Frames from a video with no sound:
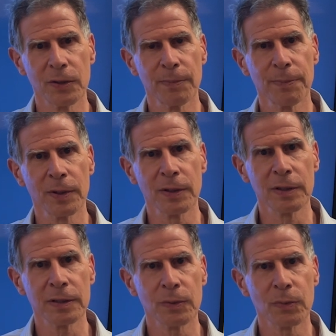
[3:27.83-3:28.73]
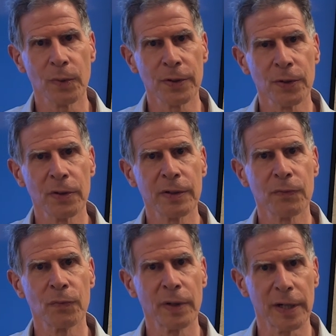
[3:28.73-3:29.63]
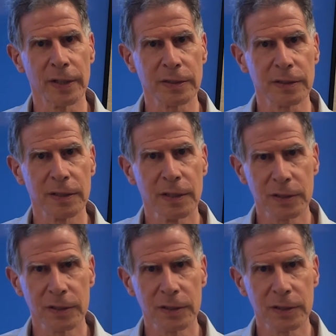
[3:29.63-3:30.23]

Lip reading: you burn when you're at rest.